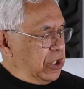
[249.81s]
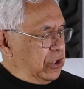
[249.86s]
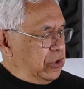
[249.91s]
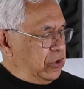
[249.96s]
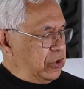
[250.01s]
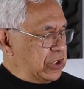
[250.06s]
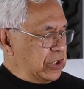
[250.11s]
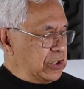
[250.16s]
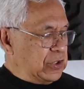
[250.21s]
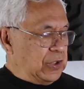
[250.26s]

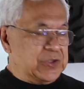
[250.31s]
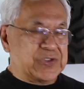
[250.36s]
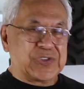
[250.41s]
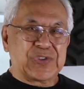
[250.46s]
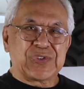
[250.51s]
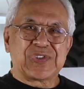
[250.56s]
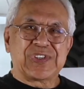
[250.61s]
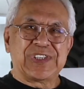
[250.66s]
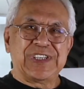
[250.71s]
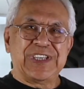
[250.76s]
You can
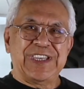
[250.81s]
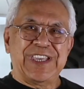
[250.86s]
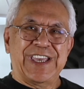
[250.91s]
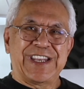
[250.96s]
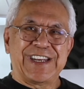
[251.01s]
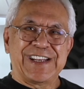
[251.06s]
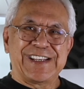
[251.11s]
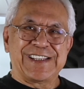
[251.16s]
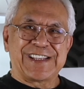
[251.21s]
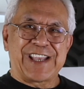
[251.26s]
also see
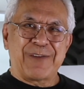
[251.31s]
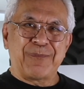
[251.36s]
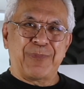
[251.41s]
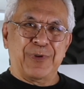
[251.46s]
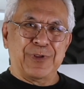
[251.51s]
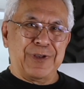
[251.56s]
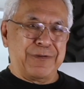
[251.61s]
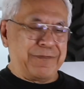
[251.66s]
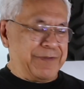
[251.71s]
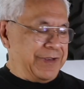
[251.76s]
an
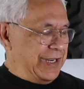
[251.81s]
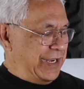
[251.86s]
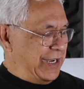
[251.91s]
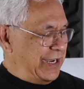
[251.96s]
example of it